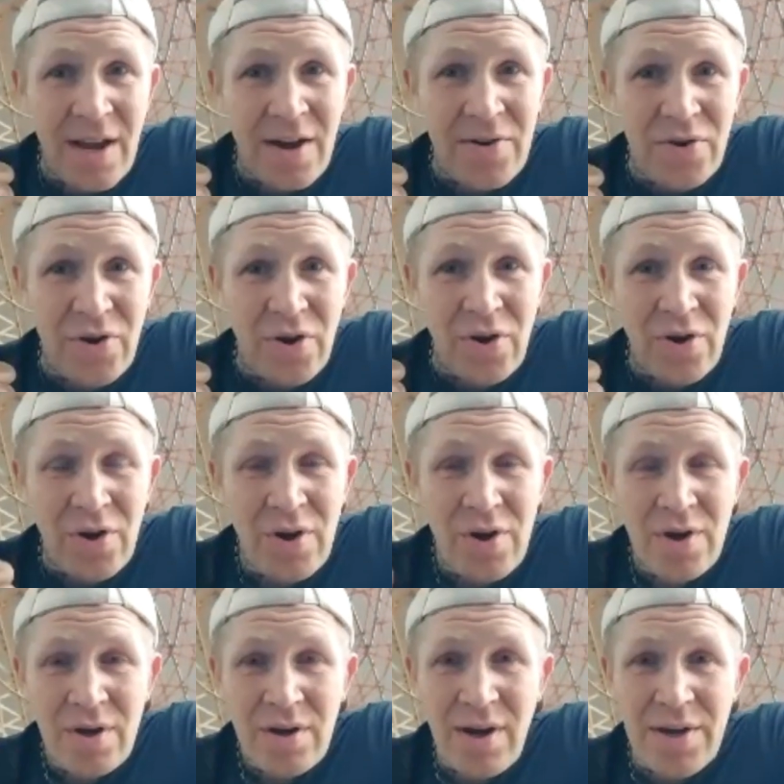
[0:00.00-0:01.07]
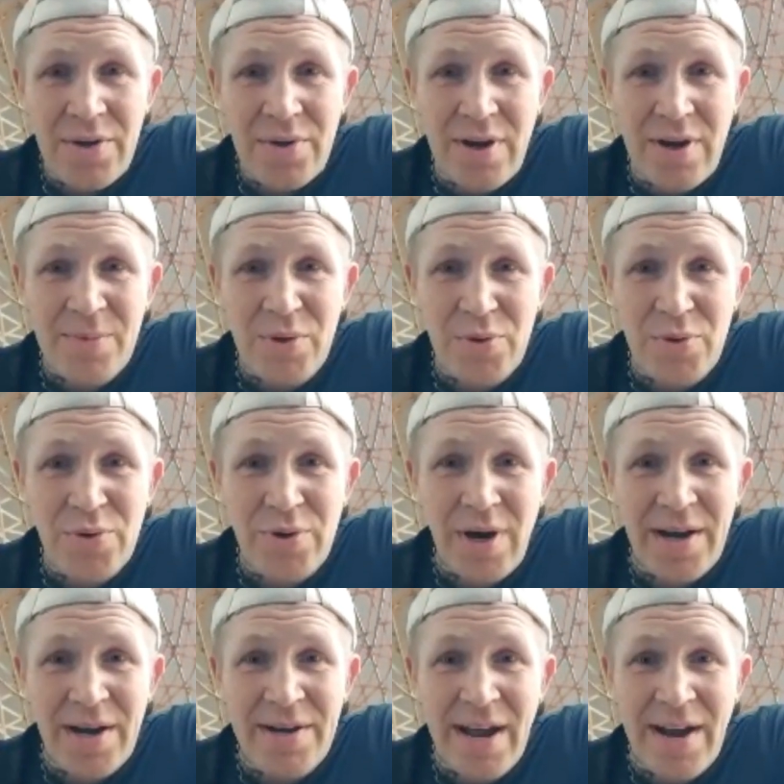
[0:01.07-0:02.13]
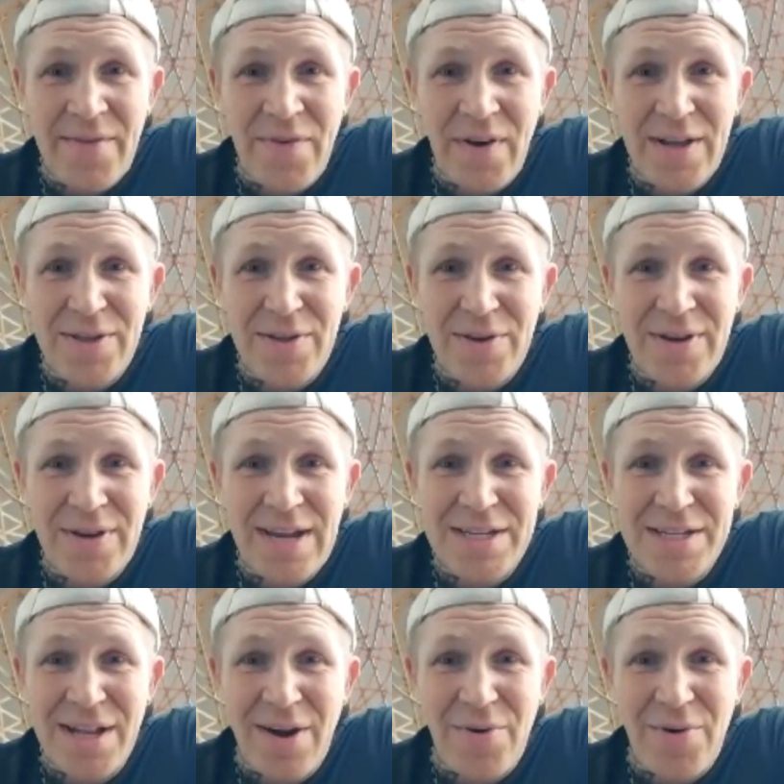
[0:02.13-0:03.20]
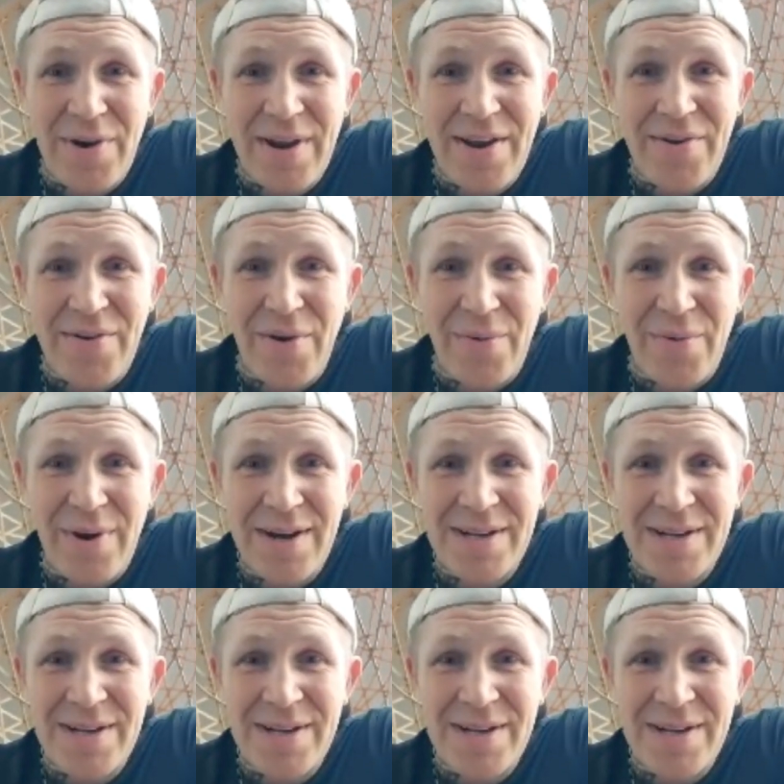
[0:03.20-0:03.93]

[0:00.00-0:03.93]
Jarkko, can you come to Uganda and fight against our hero?